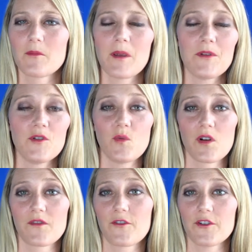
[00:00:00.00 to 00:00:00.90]
or maybe you
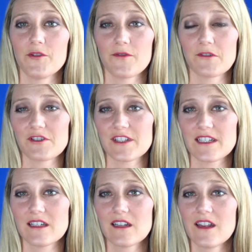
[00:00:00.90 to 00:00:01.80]
work for a
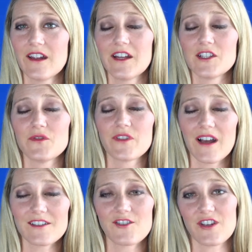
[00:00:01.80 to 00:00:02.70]
university, you've
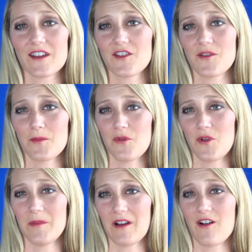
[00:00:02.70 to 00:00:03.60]
got to check your
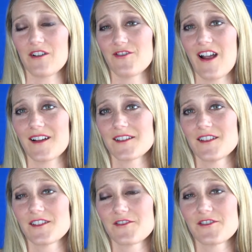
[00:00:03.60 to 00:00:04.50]
employment contracts.
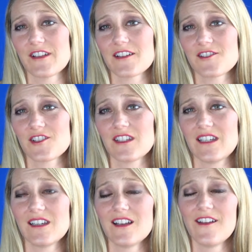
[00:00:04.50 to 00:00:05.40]
So there's
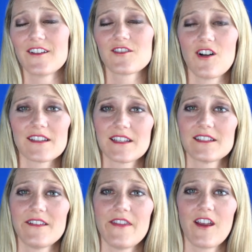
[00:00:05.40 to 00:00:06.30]
actually
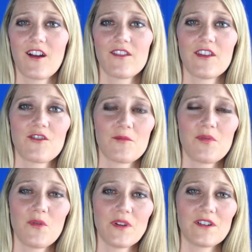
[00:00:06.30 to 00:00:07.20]
clauses in there that your
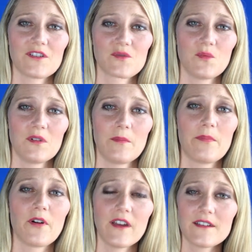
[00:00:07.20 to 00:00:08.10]
employers will
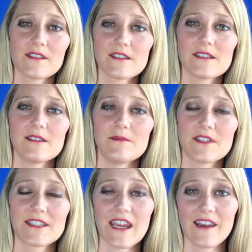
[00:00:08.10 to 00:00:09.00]
put
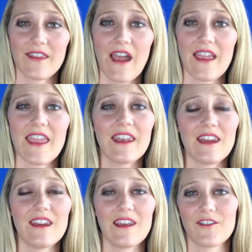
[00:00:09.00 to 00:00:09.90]
stating that
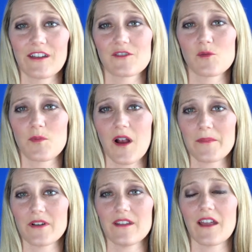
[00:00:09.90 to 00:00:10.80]
any intellectual
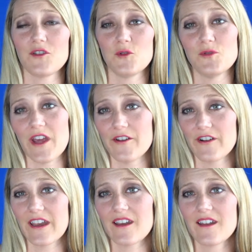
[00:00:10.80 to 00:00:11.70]
property that you
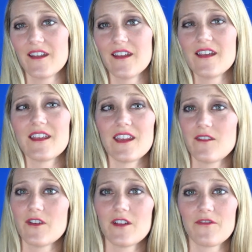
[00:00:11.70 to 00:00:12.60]
generate,
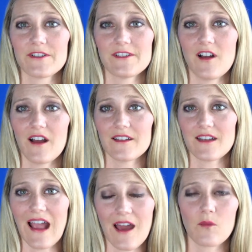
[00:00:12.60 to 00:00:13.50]
even if it's not
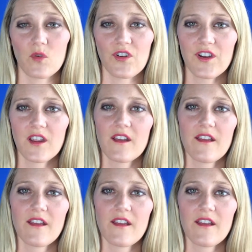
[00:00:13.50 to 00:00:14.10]
at work,